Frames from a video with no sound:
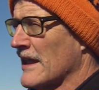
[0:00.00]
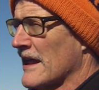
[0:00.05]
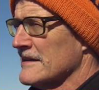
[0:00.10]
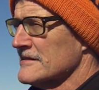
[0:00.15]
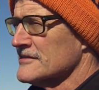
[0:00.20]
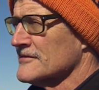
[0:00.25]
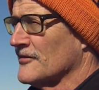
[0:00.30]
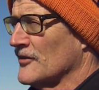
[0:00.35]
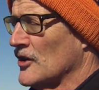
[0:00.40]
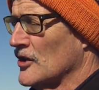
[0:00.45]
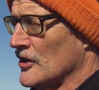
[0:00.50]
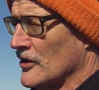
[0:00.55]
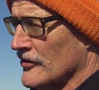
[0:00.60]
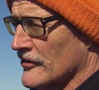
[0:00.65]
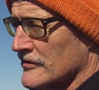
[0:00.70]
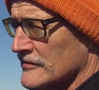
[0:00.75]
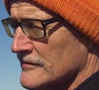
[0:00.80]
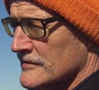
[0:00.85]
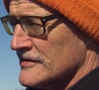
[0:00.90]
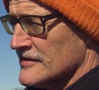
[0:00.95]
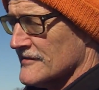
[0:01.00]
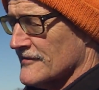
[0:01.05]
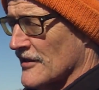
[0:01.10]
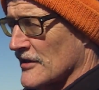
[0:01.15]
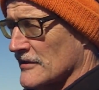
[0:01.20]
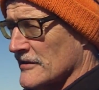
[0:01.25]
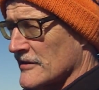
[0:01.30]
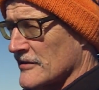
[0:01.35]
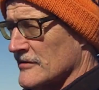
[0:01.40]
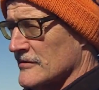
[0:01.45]
last fall there was
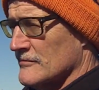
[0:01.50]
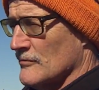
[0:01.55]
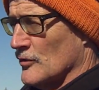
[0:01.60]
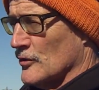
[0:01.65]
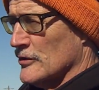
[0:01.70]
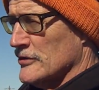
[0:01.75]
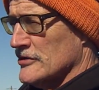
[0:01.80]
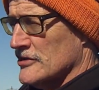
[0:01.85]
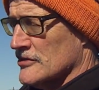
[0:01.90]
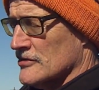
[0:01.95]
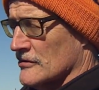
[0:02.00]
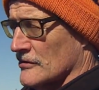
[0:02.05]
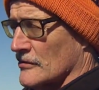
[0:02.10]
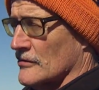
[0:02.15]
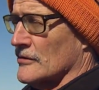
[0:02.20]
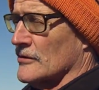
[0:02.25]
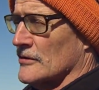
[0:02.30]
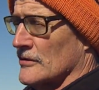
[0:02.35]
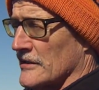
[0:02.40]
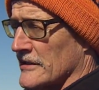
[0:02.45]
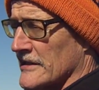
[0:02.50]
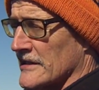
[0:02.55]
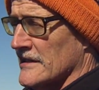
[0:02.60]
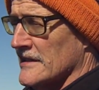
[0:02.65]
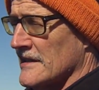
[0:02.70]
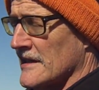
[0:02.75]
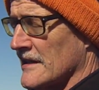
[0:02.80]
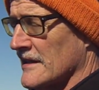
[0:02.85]
fairly good moisture early